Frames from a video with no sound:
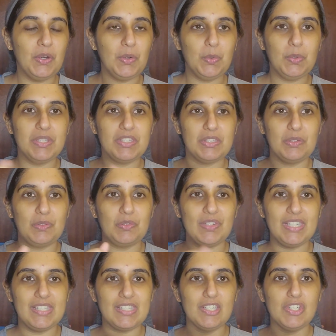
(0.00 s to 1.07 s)
who is the
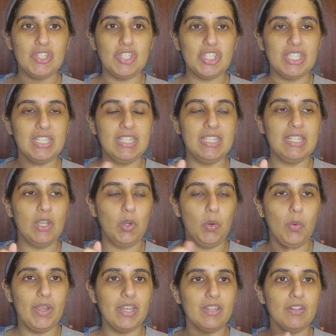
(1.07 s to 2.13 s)
reason she
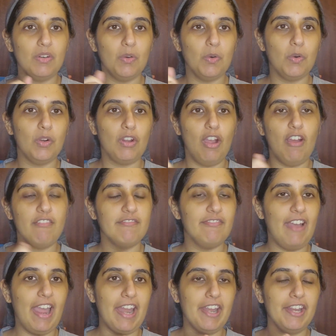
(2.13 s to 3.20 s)
quit or got
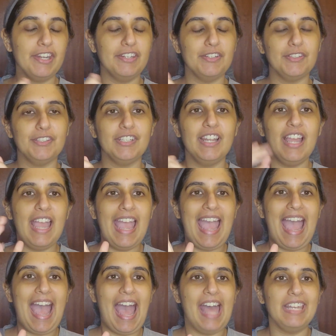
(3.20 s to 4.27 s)
fired, or
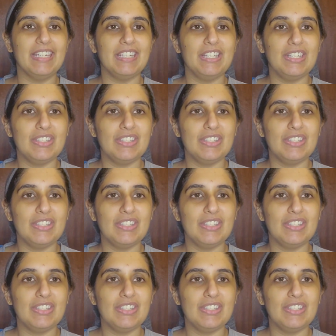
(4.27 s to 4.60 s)
and